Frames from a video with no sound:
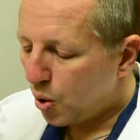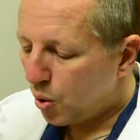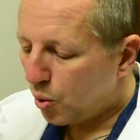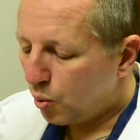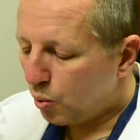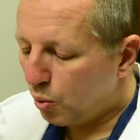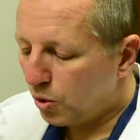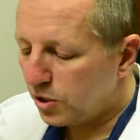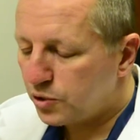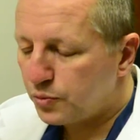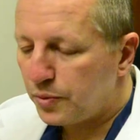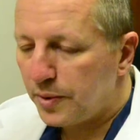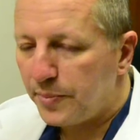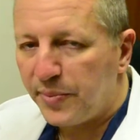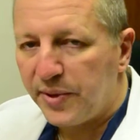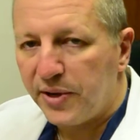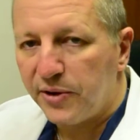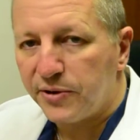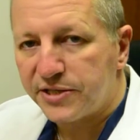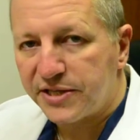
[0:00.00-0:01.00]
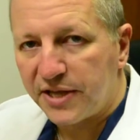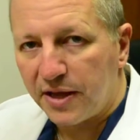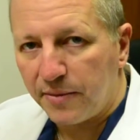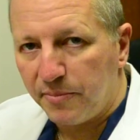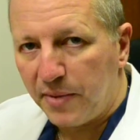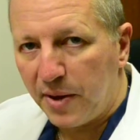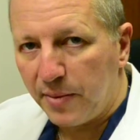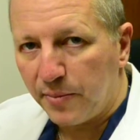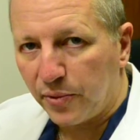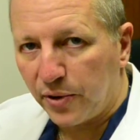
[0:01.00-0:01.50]
Once we pierce that
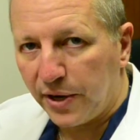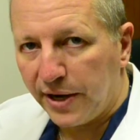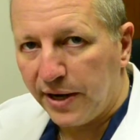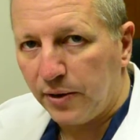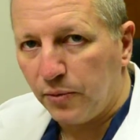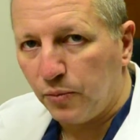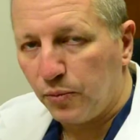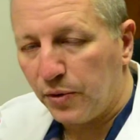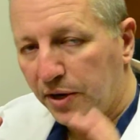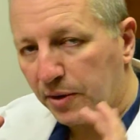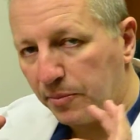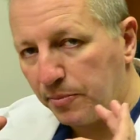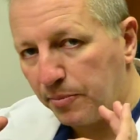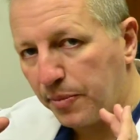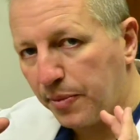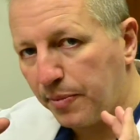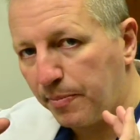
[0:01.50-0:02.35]
membrane, we can